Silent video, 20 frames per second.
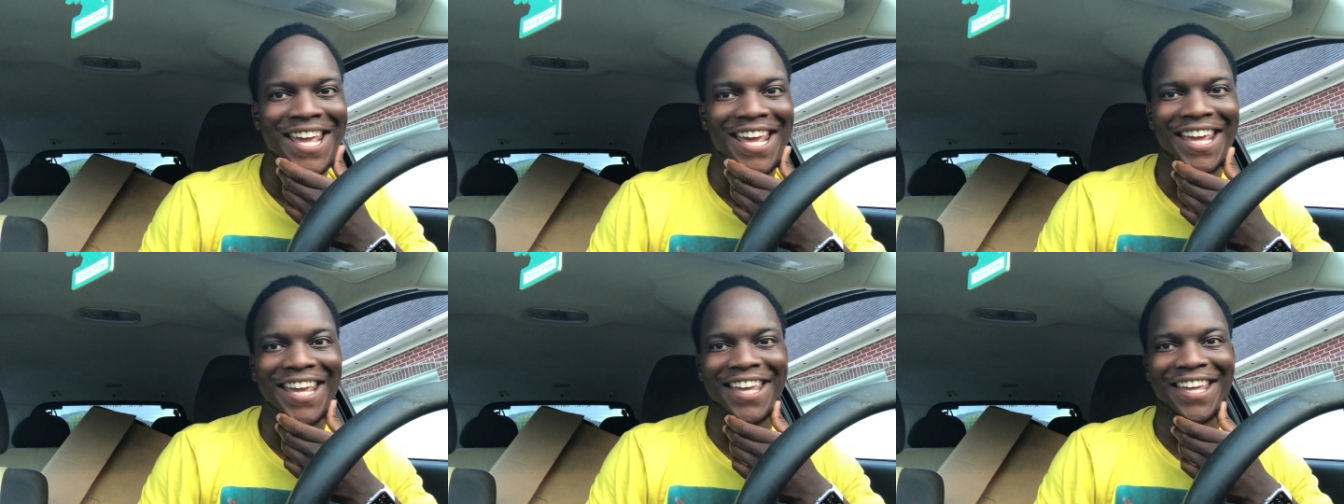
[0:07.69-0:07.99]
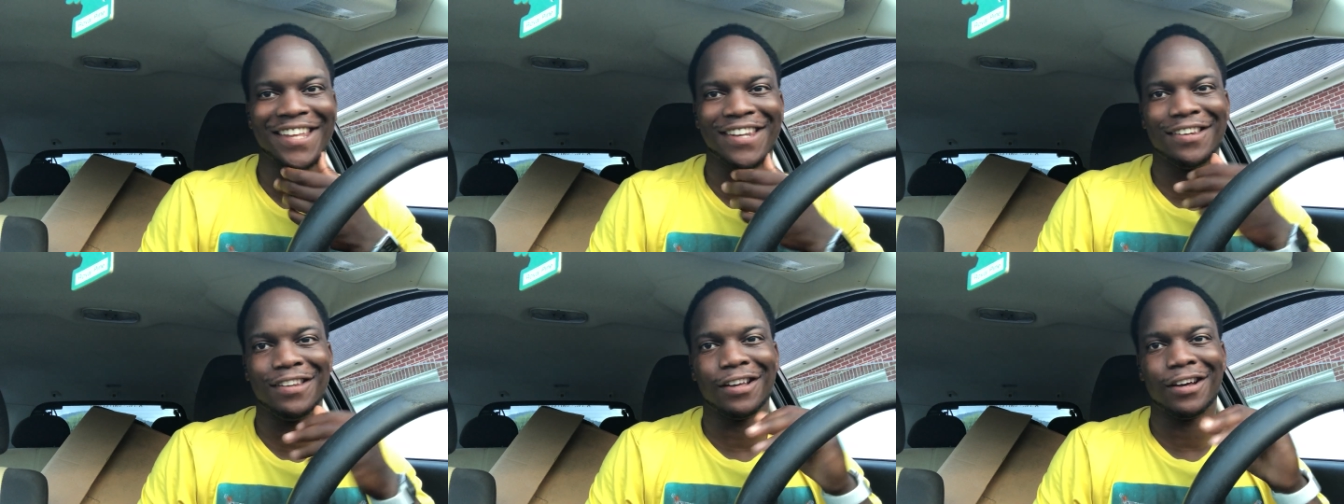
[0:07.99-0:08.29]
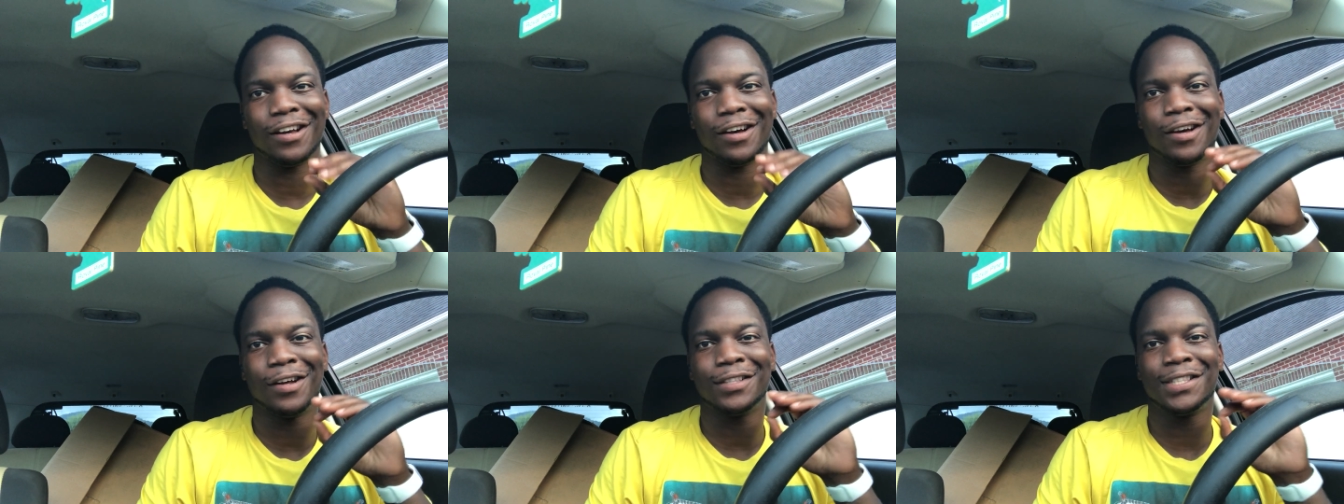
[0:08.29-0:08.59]
And
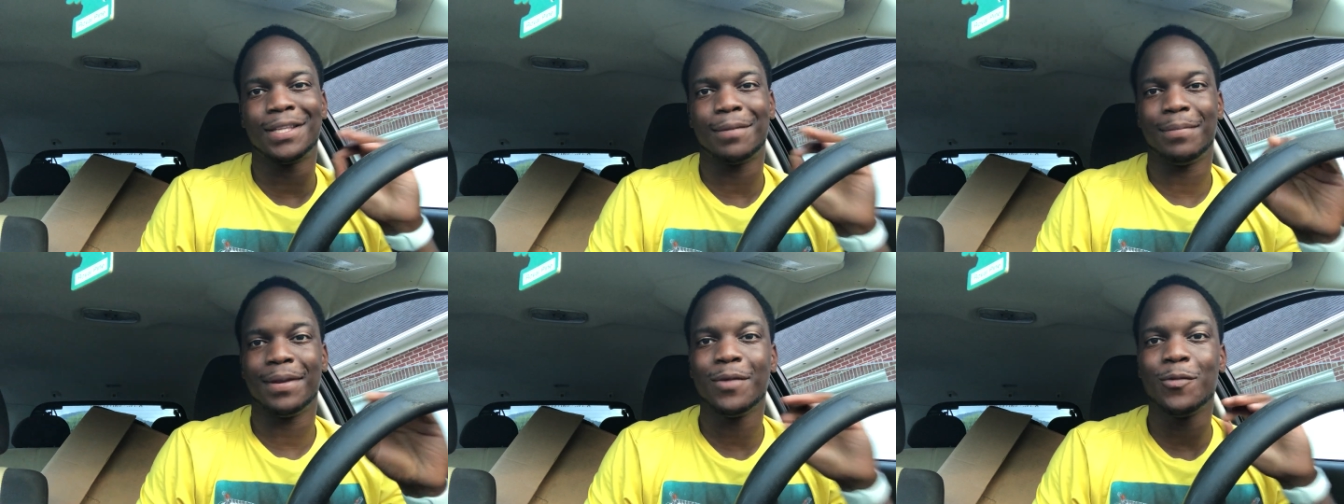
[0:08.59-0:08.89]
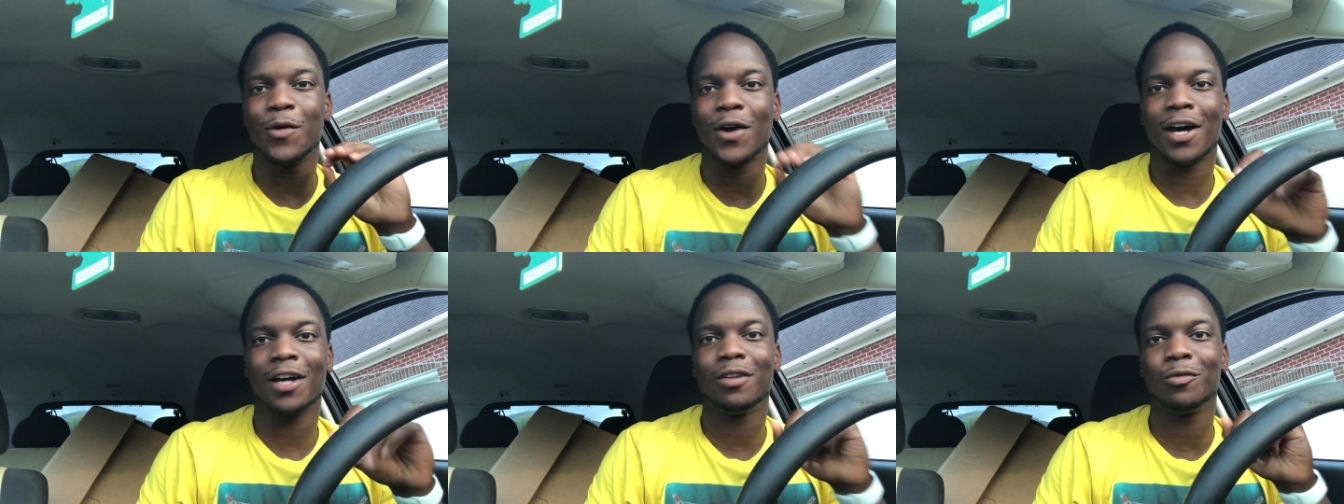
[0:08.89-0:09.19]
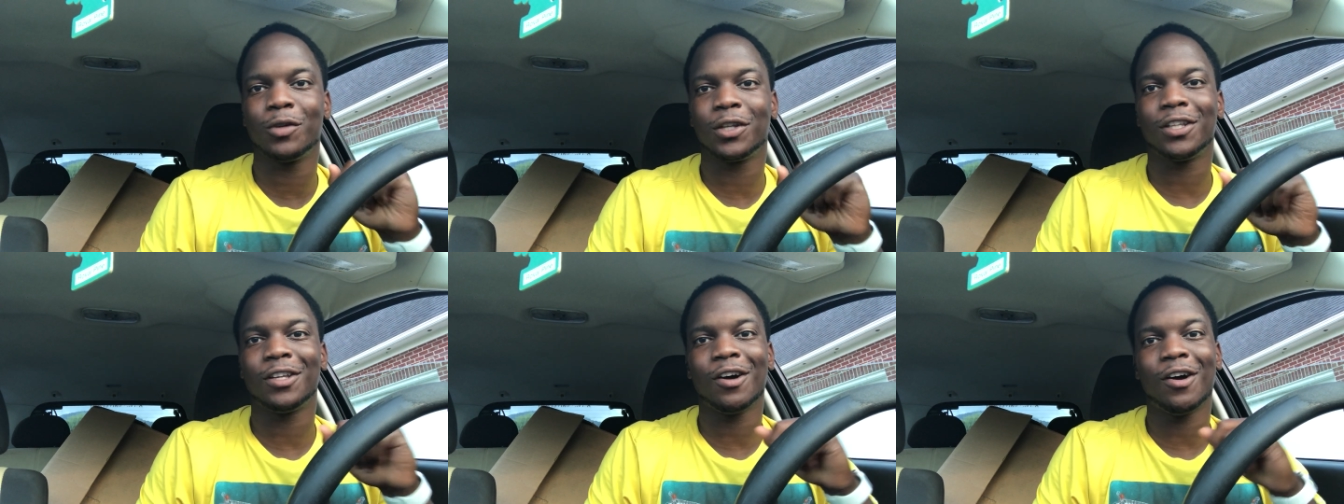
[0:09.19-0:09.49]
uh, to be 100
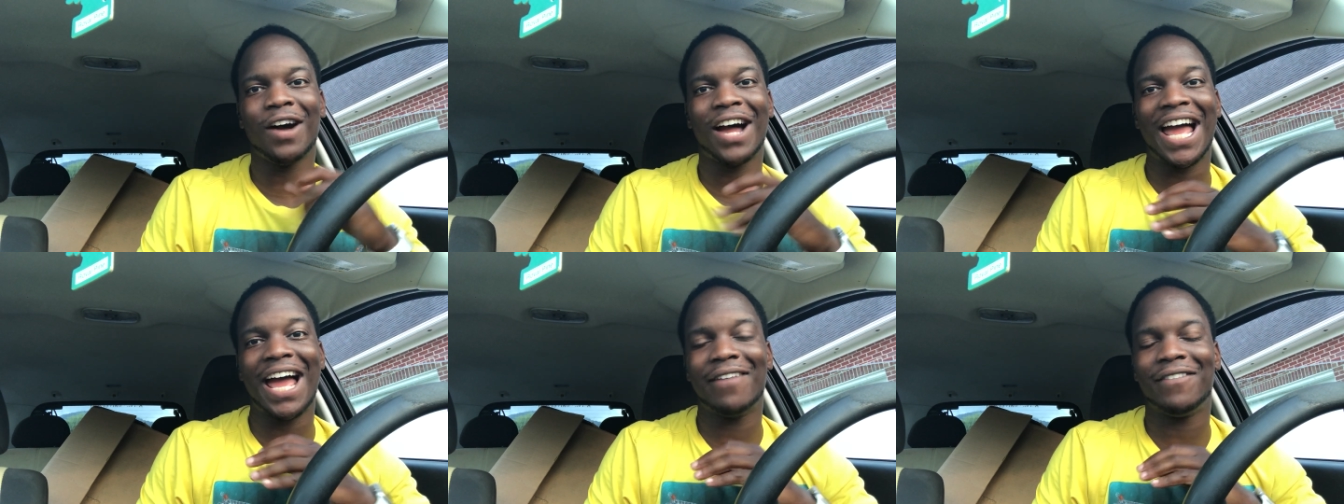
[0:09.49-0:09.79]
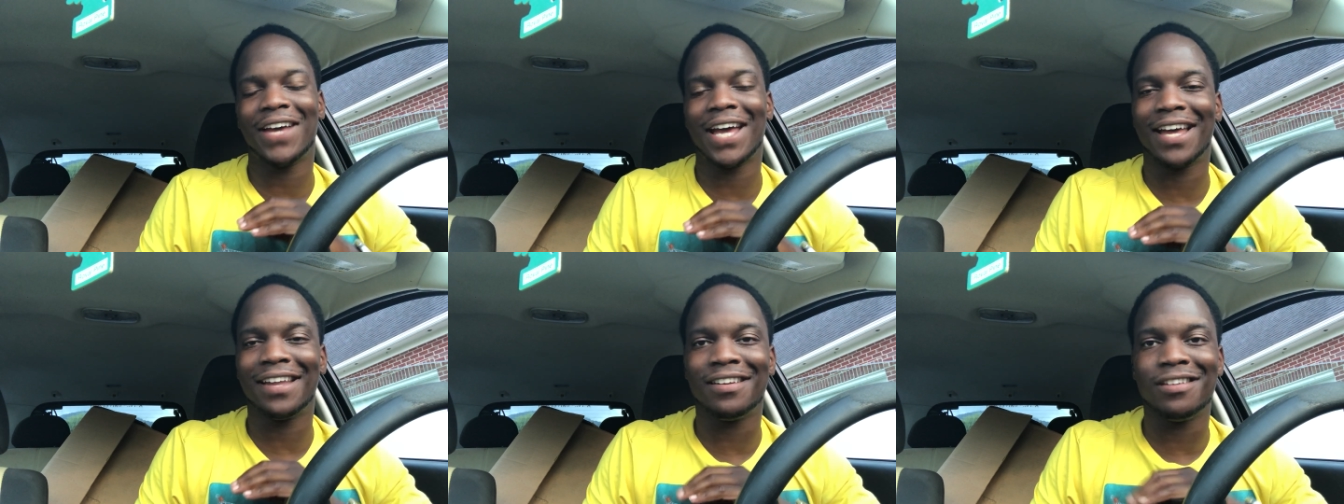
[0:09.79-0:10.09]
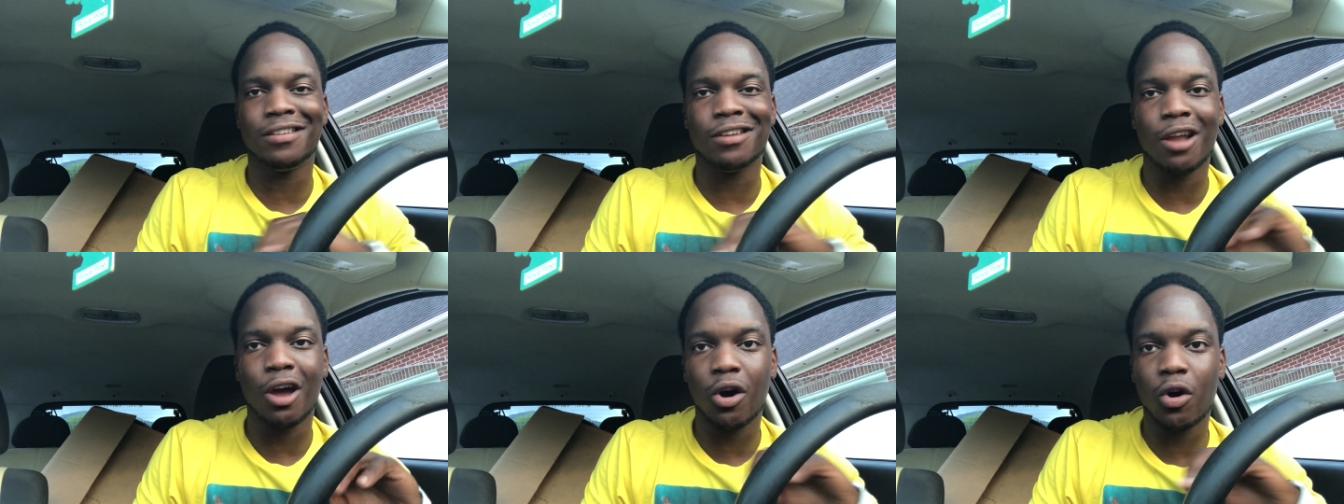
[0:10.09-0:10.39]
with y'all, I have had
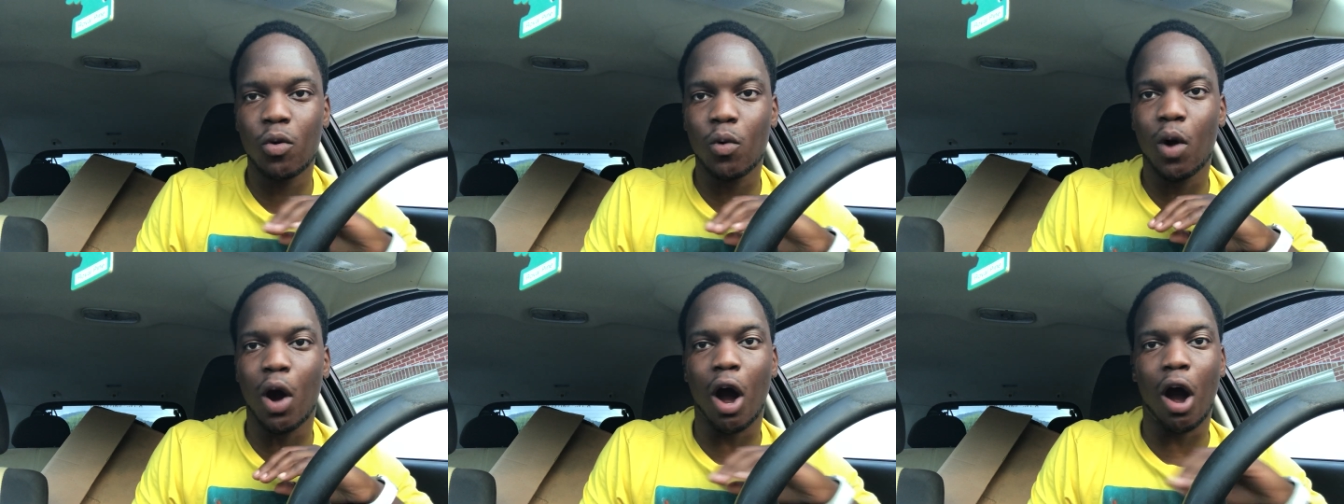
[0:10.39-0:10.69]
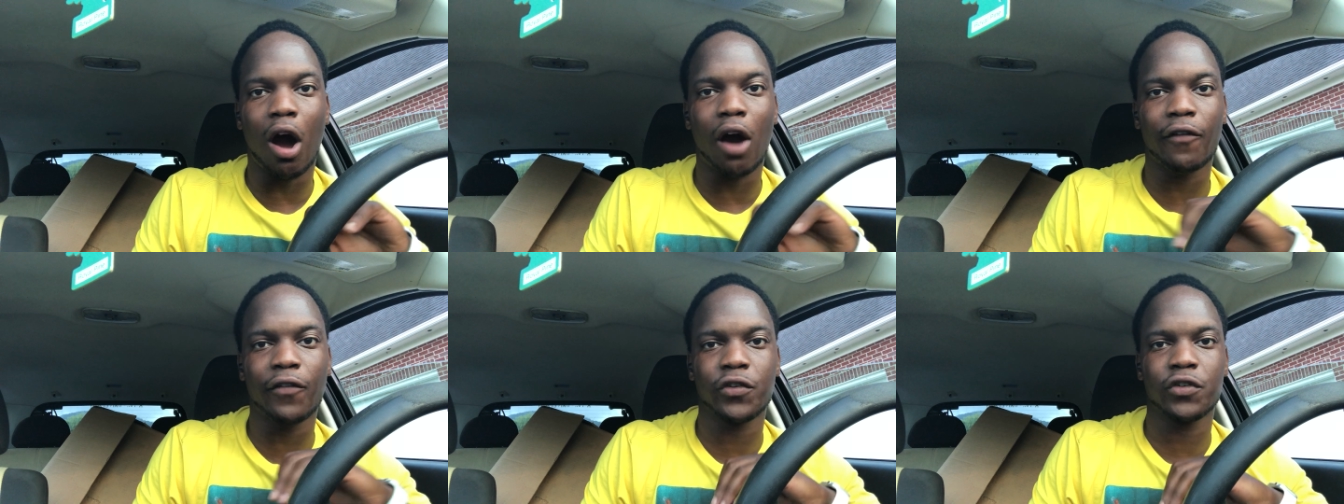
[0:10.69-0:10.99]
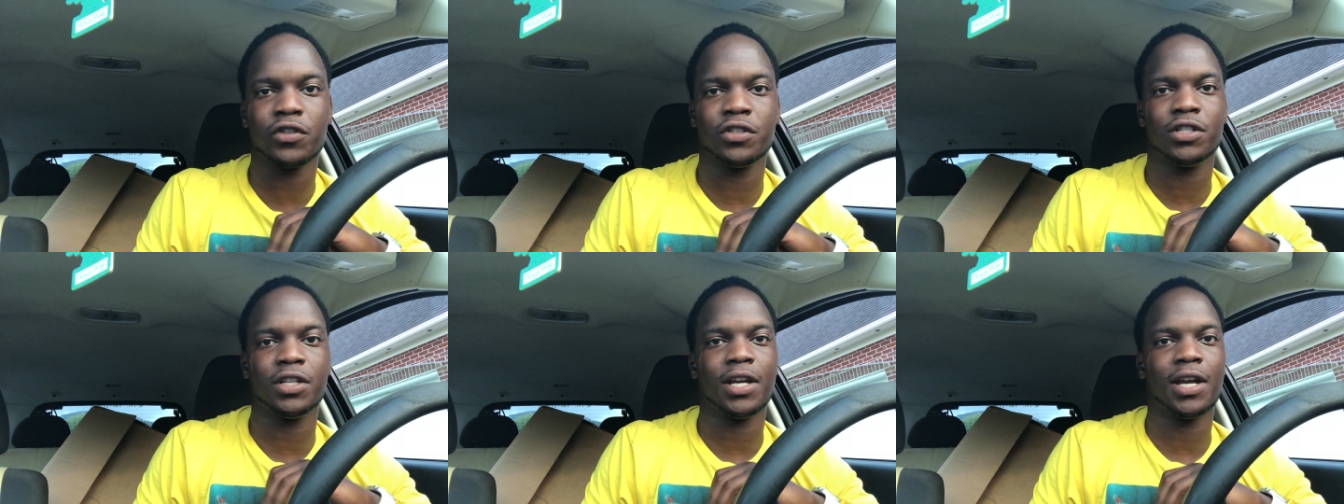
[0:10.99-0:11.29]
no
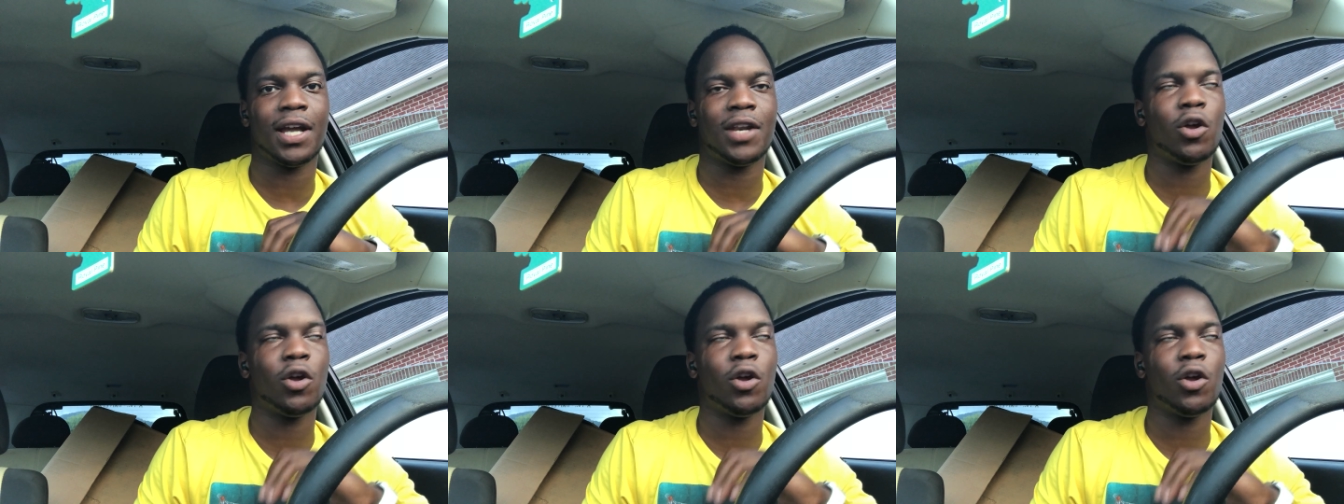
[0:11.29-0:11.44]
offers yet.